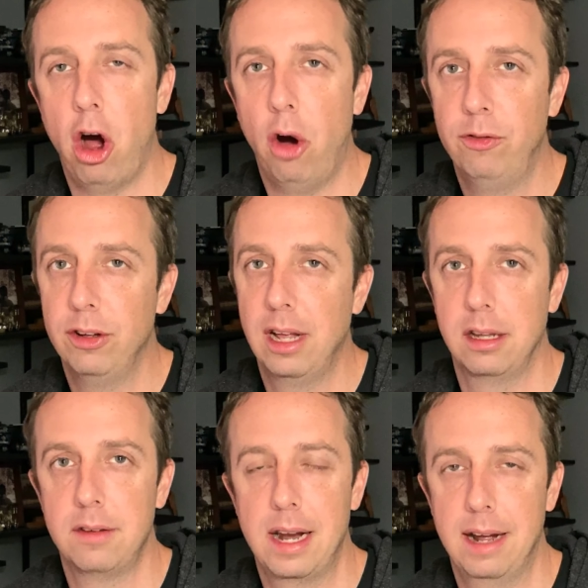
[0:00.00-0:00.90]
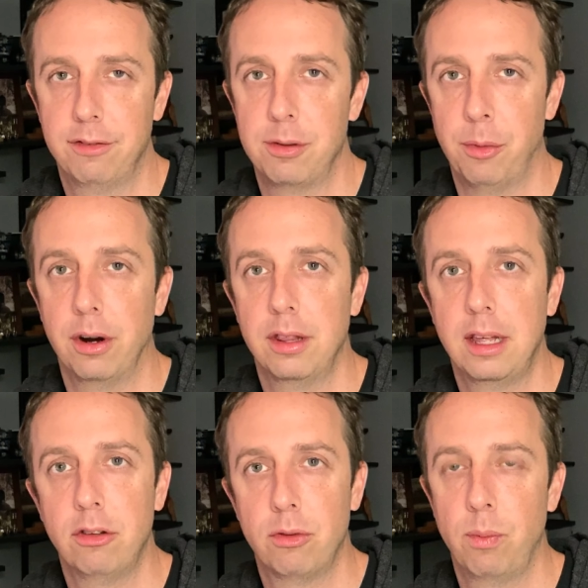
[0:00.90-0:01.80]
Hopefully I'll even have some more of
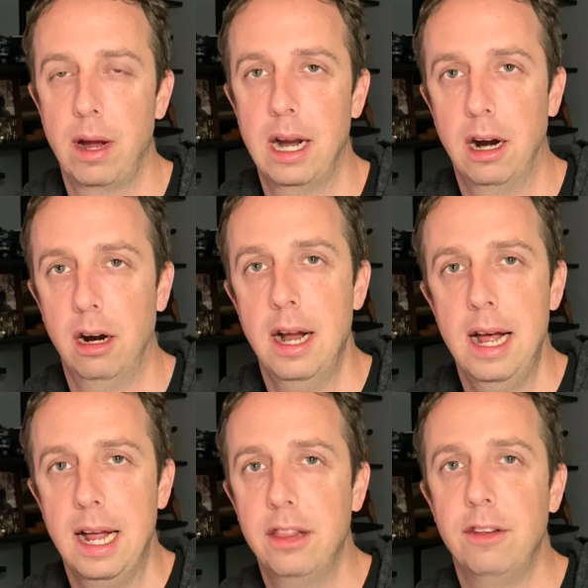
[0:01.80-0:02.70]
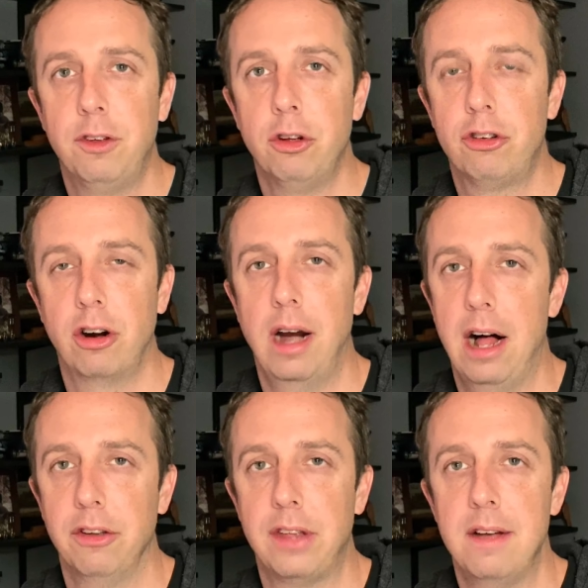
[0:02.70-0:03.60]
these where in the future
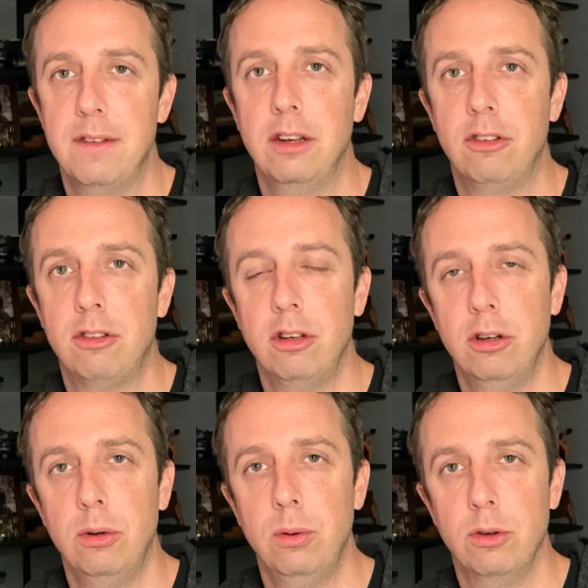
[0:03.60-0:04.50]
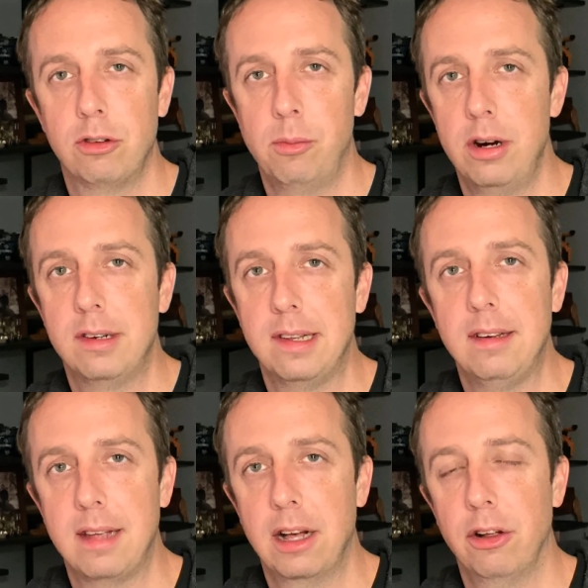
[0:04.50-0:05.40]
I'll dive into some more
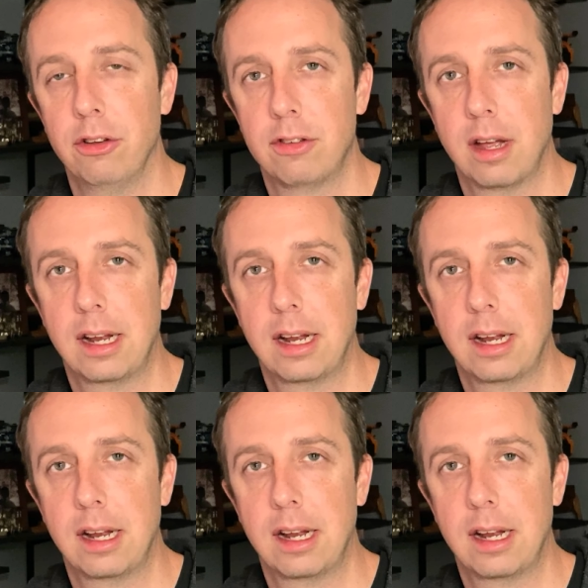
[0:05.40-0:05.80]
details,